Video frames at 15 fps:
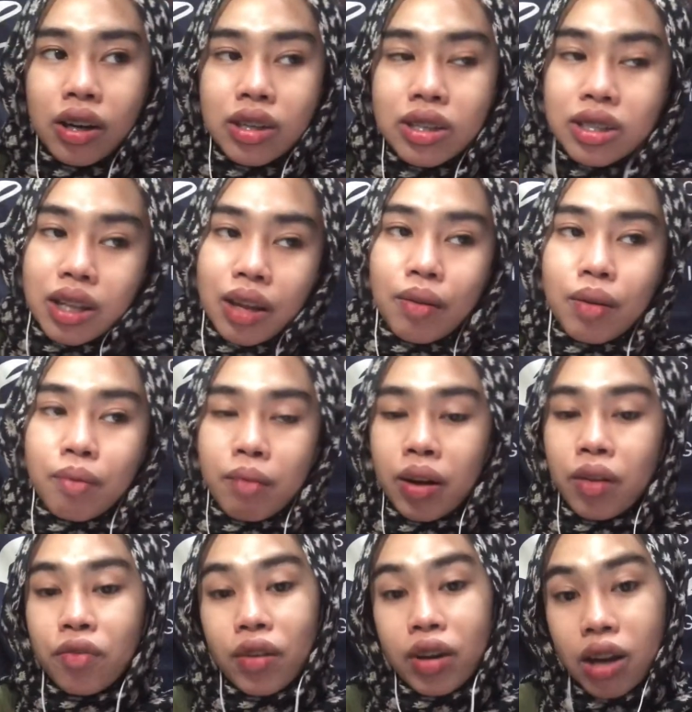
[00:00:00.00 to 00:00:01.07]
slept at my
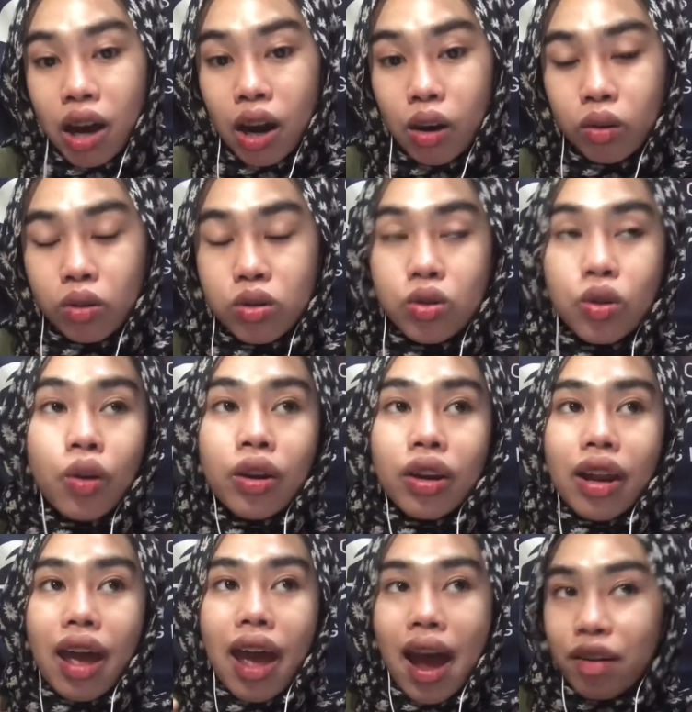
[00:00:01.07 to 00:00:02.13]
friend's house, not
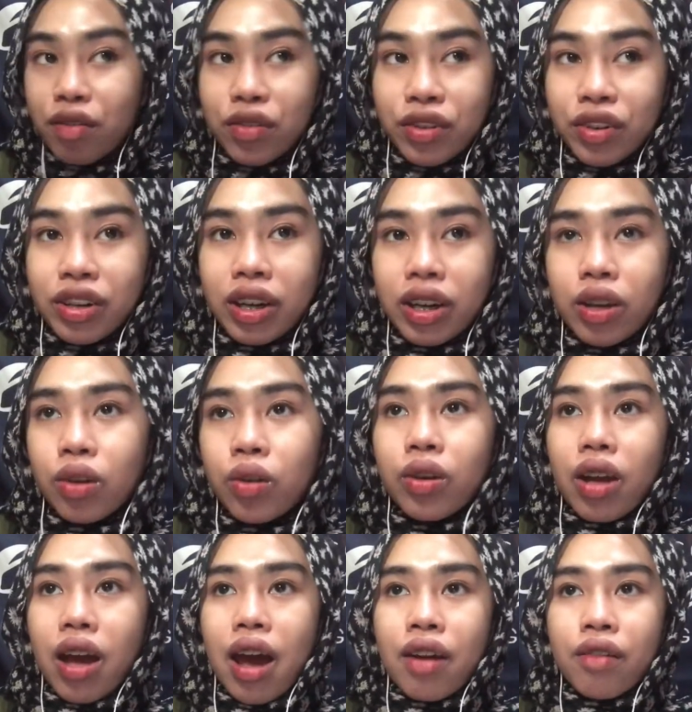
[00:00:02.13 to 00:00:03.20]
every day, not
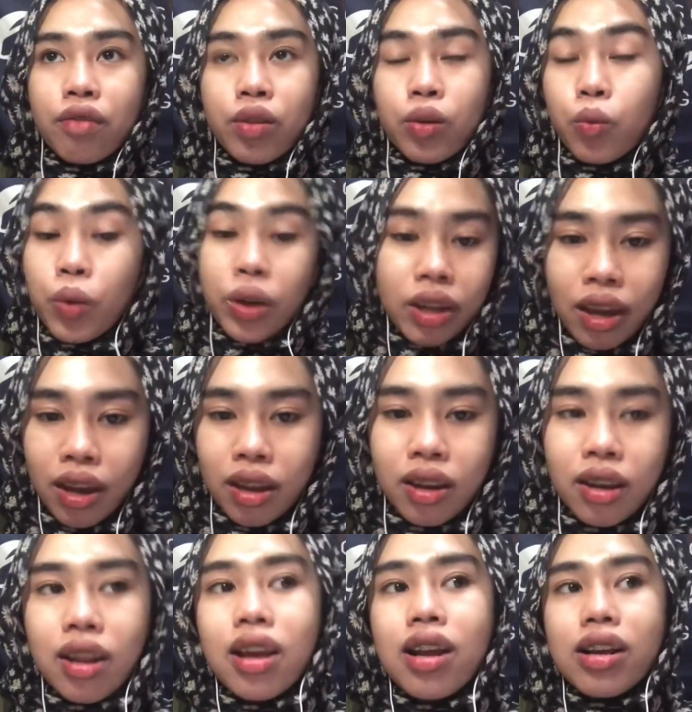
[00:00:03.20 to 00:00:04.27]
every weekend,
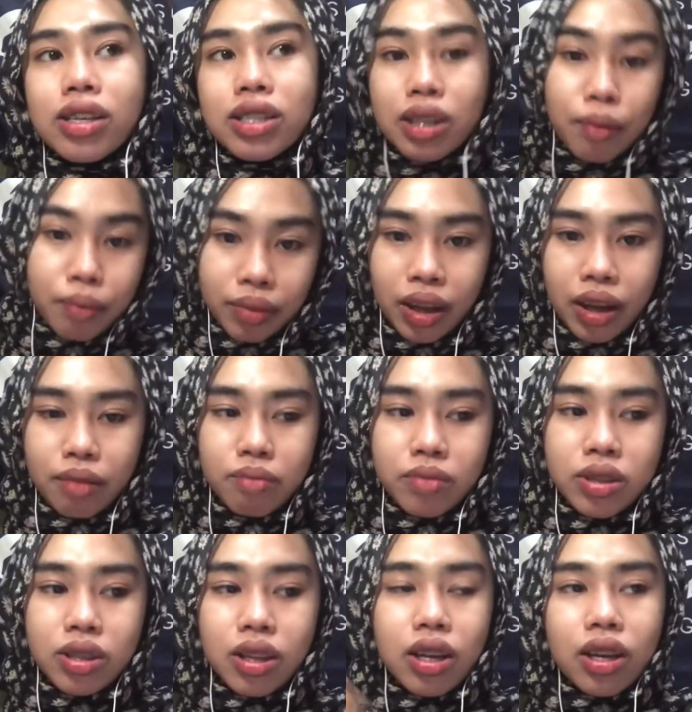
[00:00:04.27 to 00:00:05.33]
sometimes.